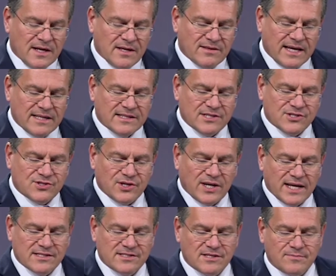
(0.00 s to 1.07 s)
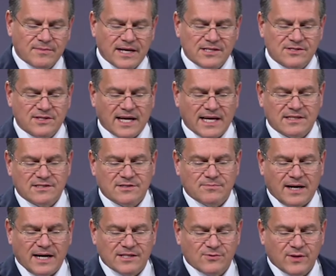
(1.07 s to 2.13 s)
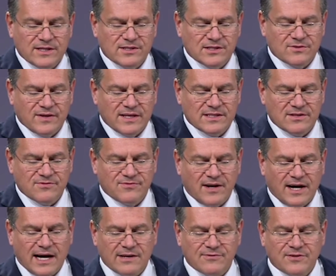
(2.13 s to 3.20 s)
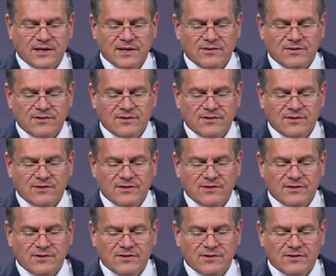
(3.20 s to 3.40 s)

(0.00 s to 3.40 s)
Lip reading: The industry estimates that by 2025,